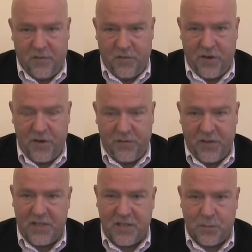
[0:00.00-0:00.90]
very
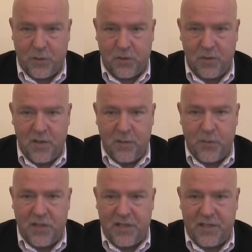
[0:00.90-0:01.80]
feasible,
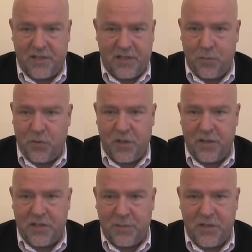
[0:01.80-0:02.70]
but it's something
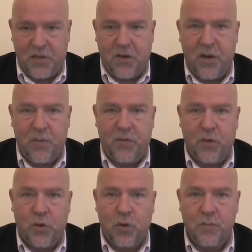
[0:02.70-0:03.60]
that's been tried
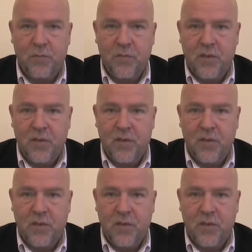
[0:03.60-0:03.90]
before.